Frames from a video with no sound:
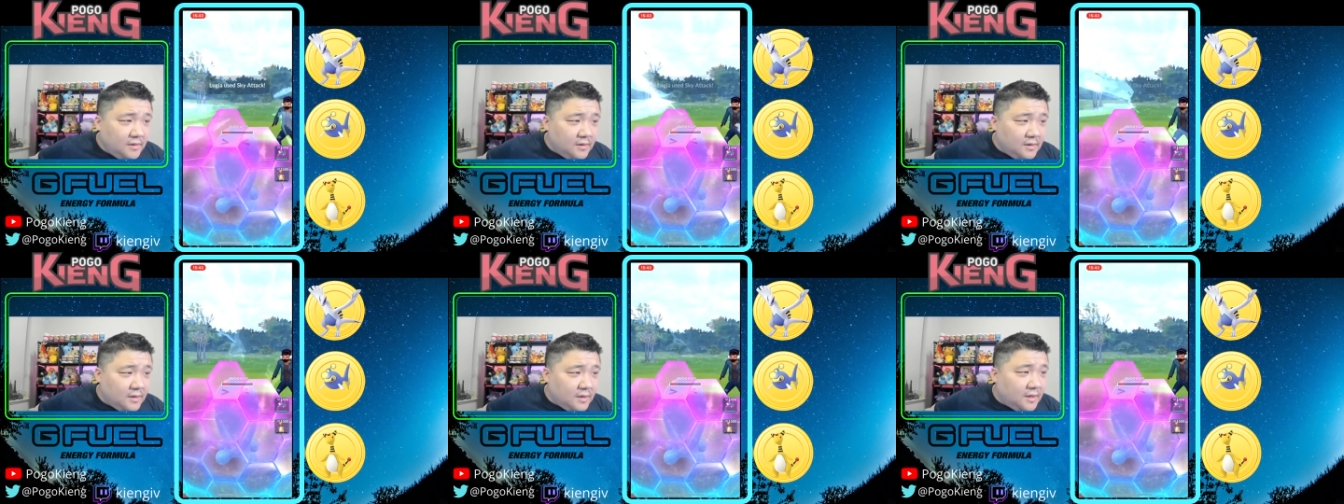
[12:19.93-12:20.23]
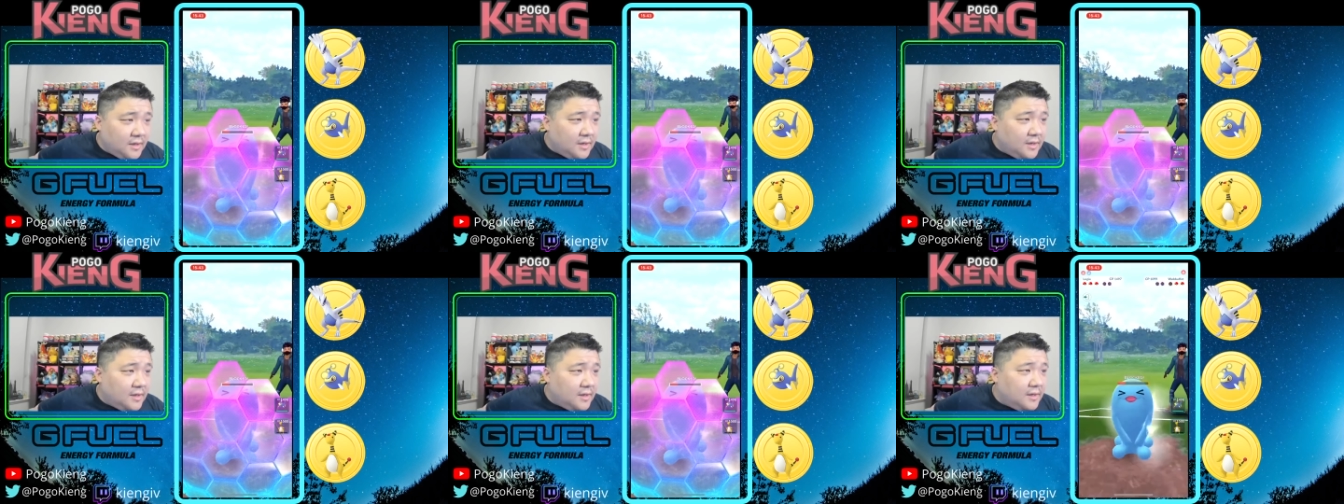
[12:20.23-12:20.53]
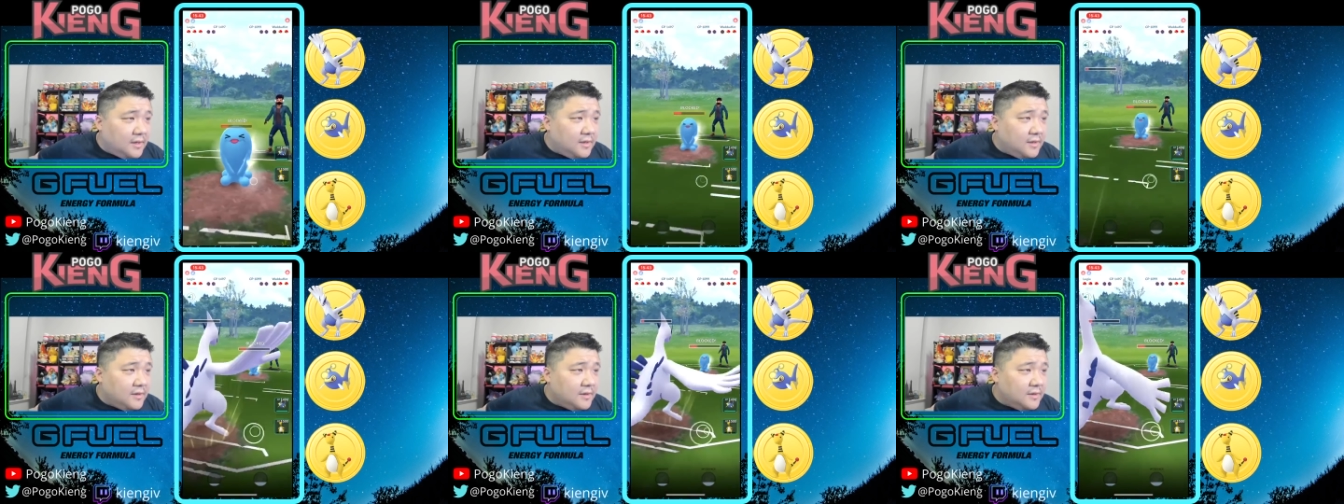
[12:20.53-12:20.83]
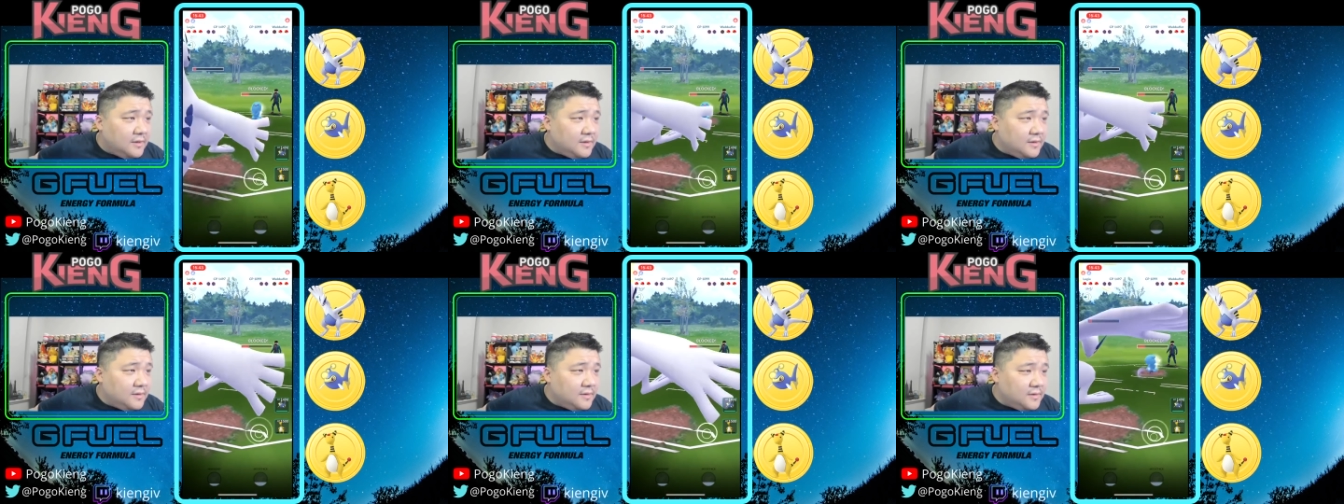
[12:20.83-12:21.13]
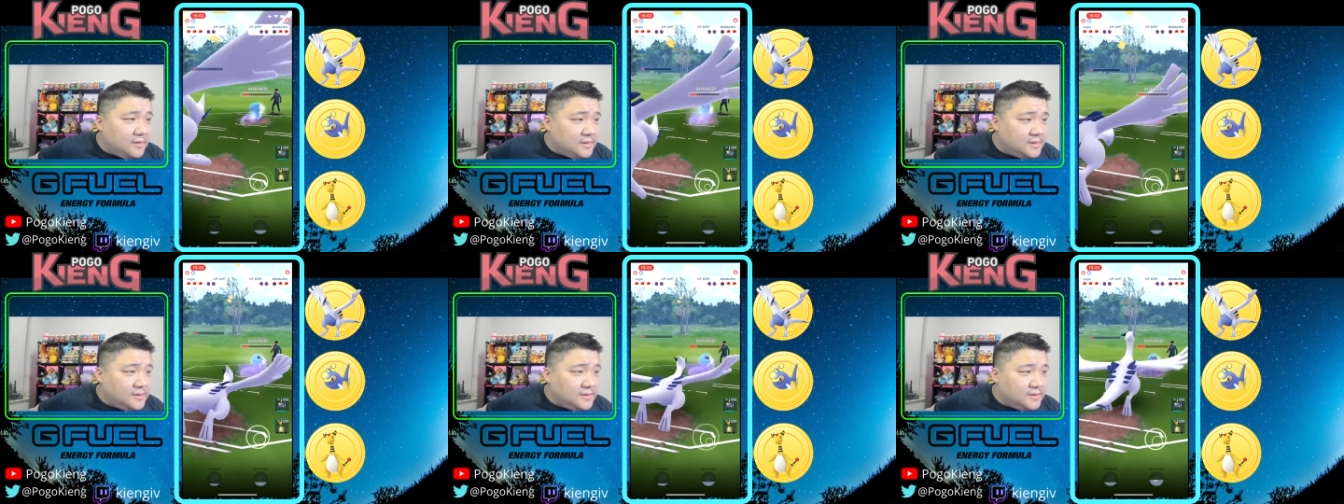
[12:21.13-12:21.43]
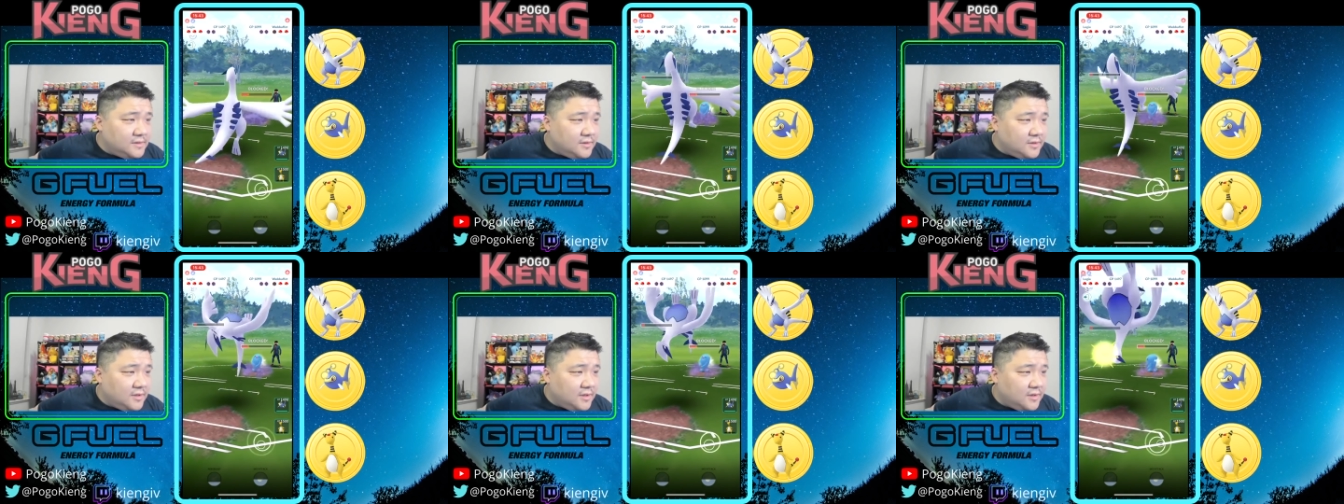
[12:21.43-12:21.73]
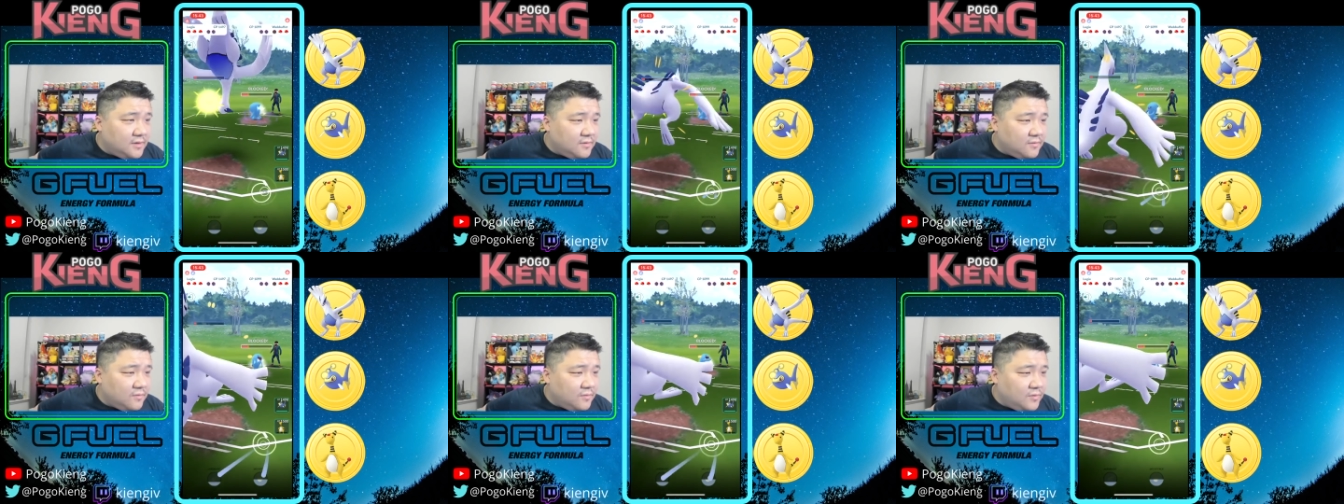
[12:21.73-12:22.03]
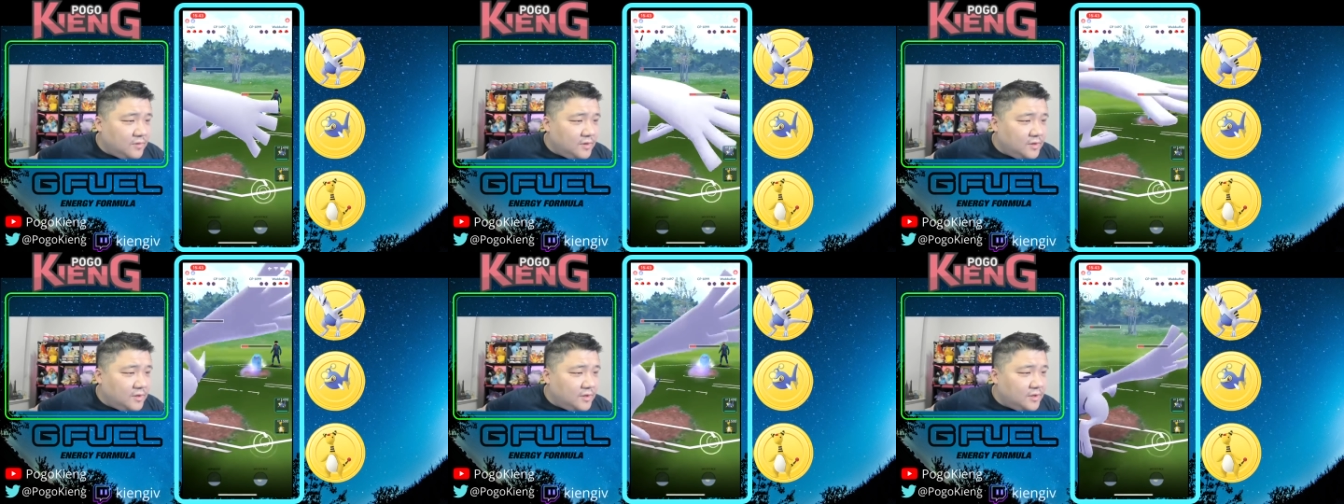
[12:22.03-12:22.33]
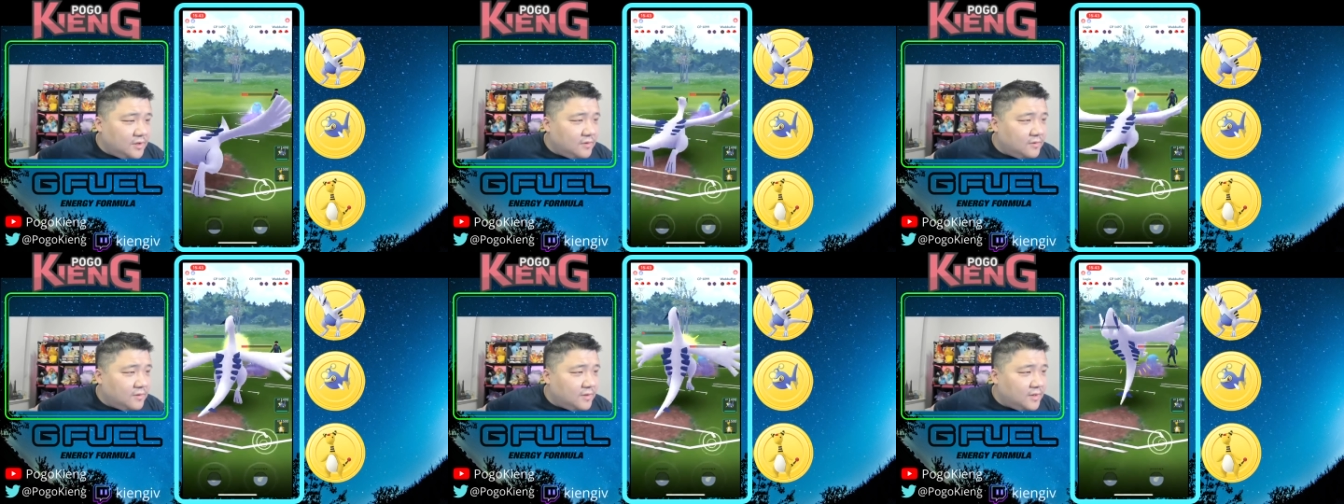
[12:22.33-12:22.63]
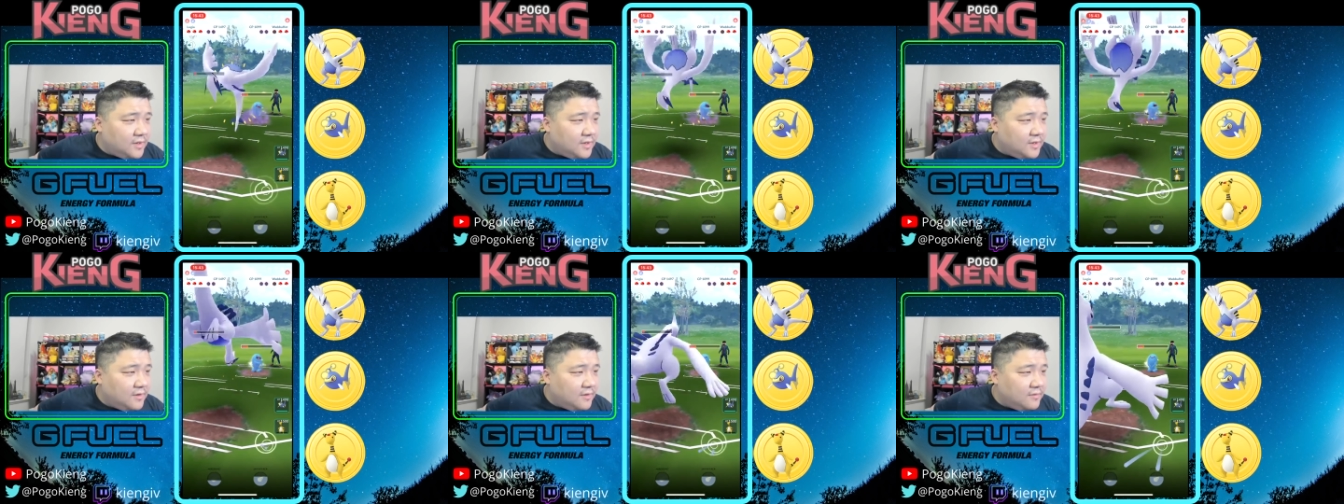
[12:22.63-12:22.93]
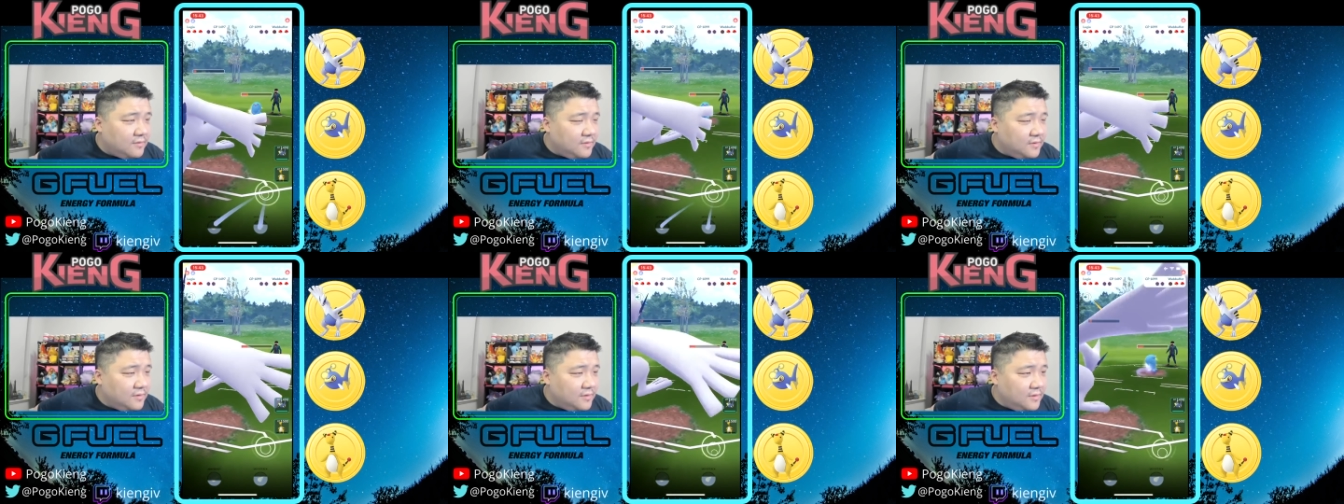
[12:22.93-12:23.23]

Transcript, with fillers: And this is looking really good right now.